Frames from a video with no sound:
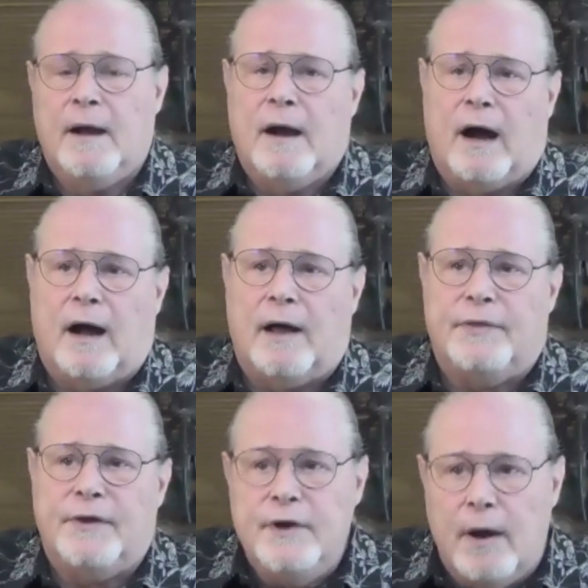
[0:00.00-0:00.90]
Uh,
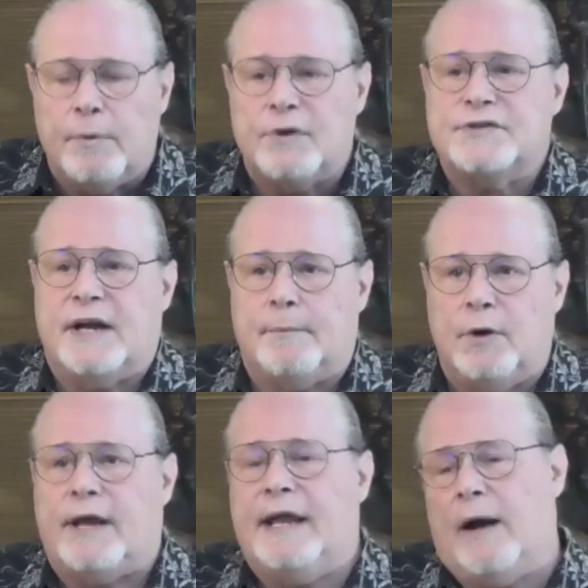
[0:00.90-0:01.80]
the numbers that I'm
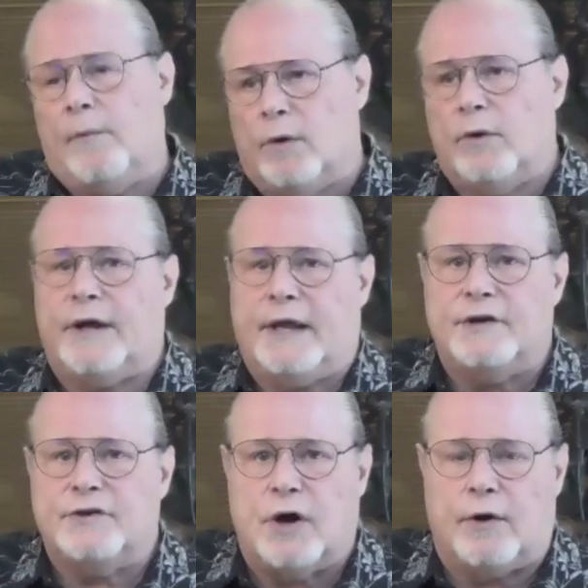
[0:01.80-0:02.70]
looking at, we'll look at a
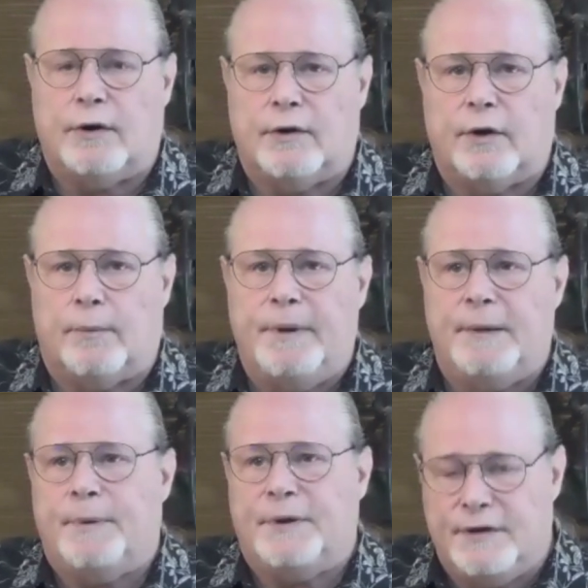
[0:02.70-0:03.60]
chart in a little bit,
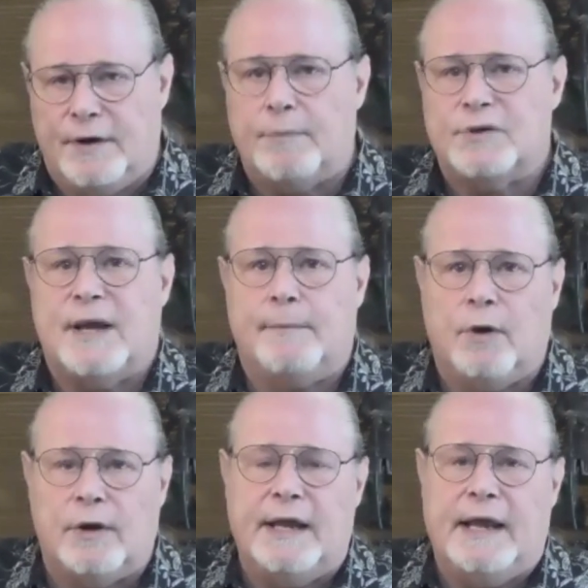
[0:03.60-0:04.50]
but the numbers I'm
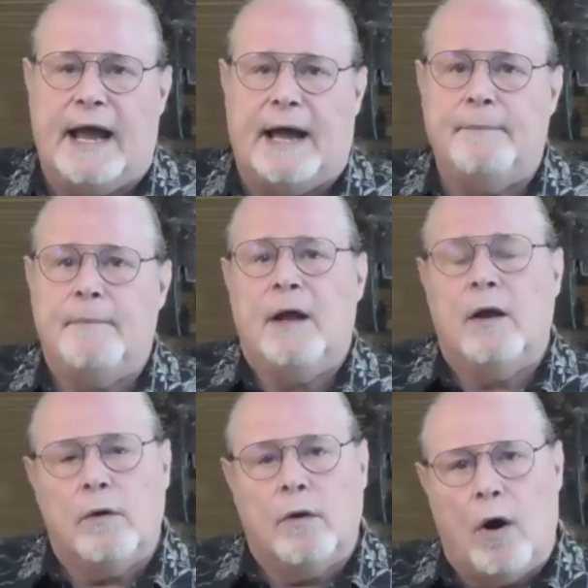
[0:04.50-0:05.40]
looking at
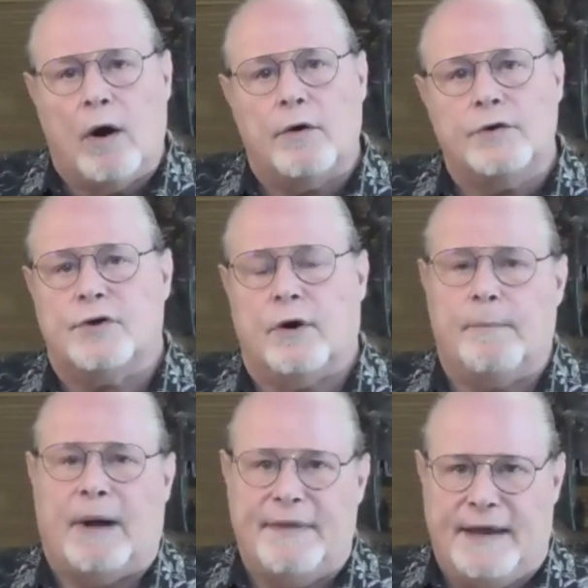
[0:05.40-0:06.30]
longer term
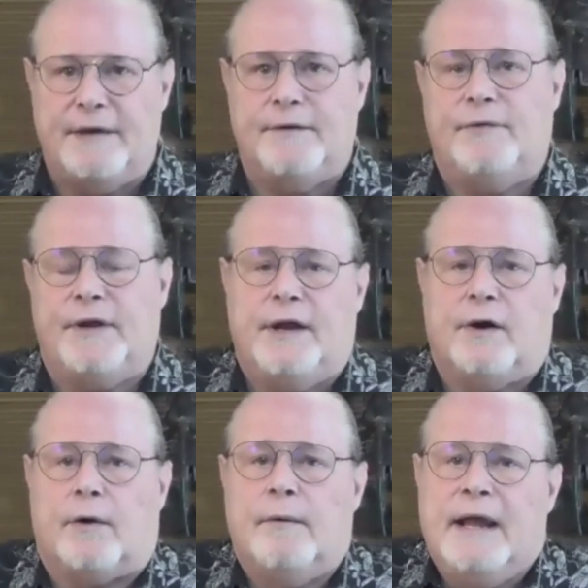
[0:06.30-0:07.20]
by the end of the
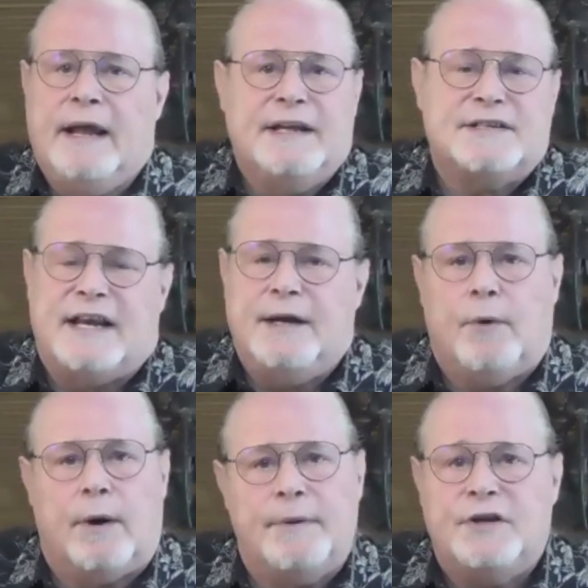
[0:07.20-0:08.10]
year is
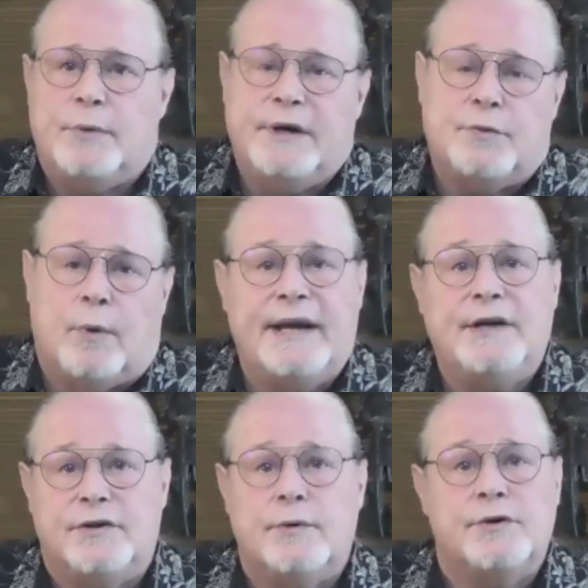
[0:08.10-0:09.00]
anywhere between
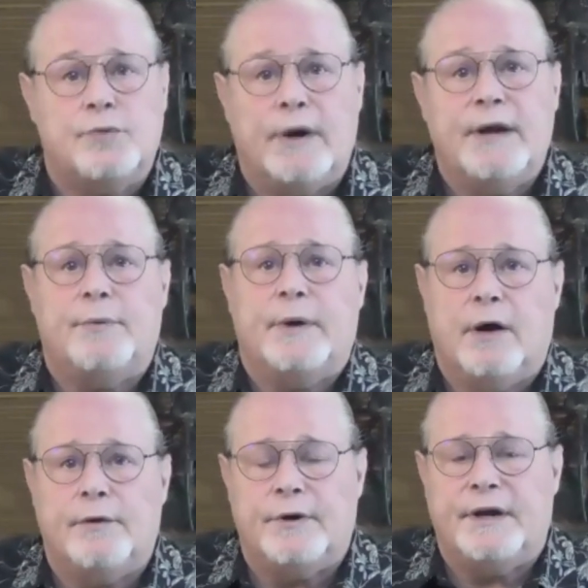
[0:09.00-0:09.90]
twenty-two hundred and twenty-three
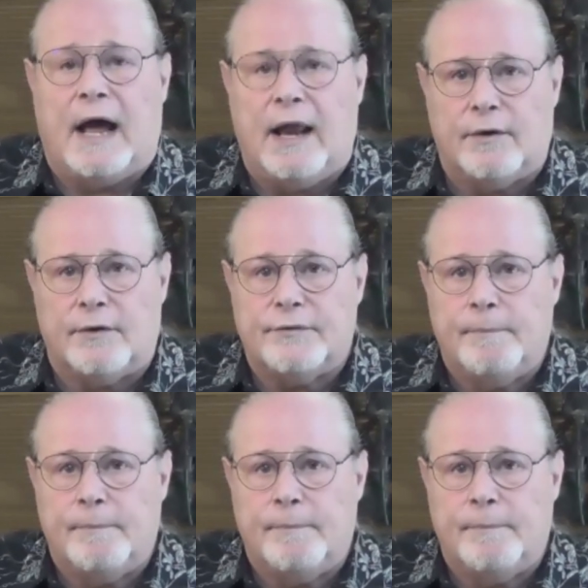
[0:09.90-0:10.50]
hundred dollars.